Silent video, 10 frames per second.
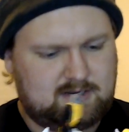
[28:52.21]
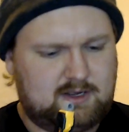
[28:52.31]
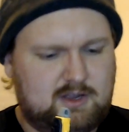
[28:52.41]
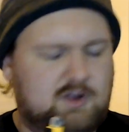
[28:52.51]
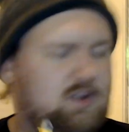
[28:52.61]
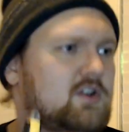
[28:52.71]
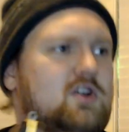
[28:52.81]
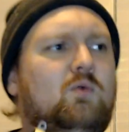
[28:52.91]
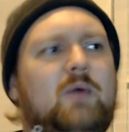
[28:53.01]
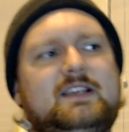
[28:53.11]
No
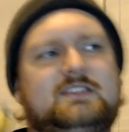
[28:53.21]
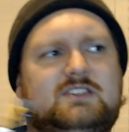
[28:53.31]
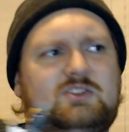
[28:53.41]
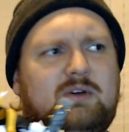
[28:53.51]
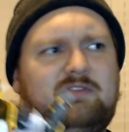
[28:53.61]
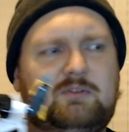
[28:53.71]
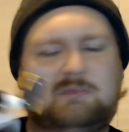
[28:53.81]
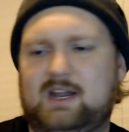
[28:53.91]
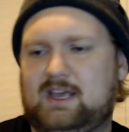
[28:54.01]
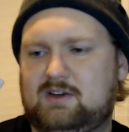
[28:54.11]
waist swivel, but I can
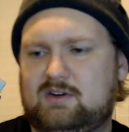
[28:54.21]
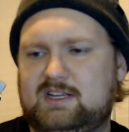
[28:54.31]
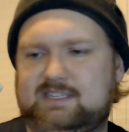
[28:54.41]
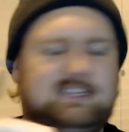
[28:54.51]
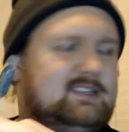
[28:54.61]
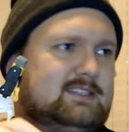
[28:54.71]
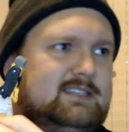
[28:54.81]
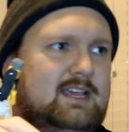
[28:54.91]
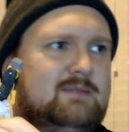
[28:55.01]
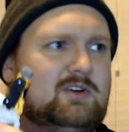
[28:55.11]
already see the seam where
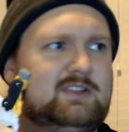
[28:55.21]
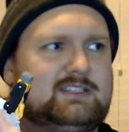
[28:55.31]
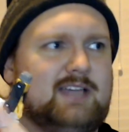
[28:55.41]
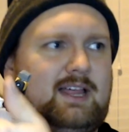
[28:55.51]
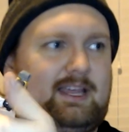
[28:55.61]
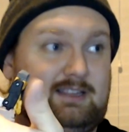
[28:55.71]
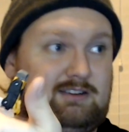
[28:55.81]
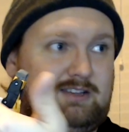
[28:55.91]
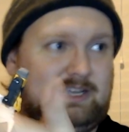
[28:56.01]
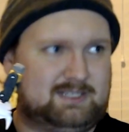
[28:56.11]
this guy like literally
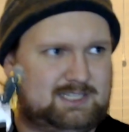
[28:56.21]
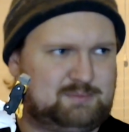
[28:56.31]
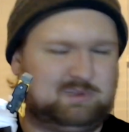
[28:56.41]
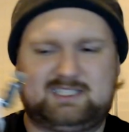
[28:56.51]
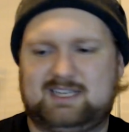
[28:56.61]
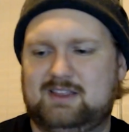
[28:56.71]
splits down the middle,